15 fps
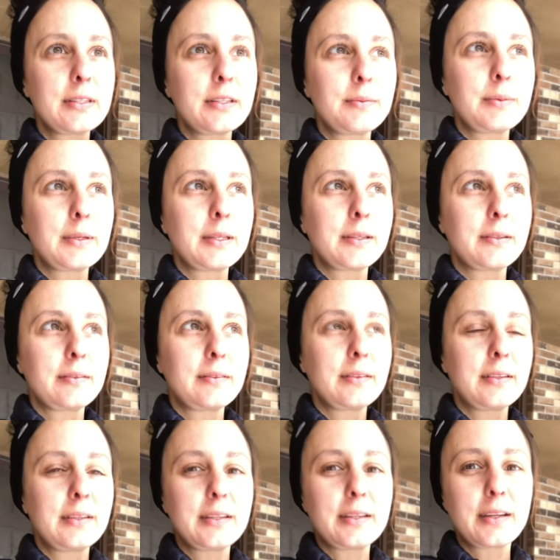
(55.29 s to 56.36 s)
a little
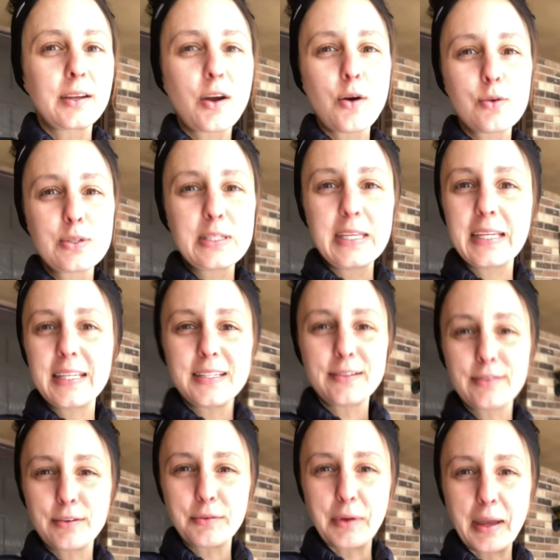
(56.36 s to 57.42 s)
bit uh, cozy in a
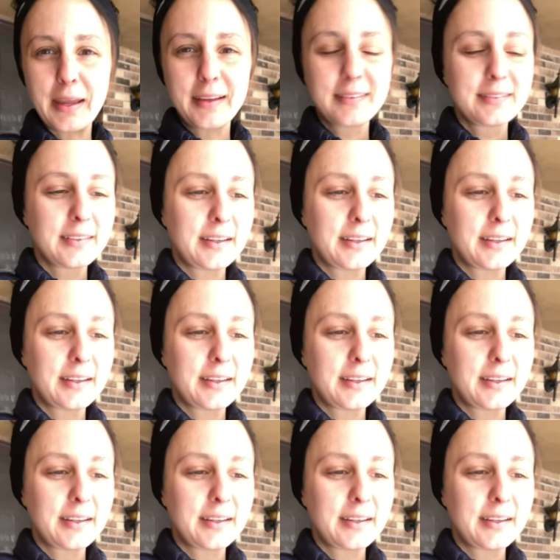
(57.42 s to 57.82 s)
different way.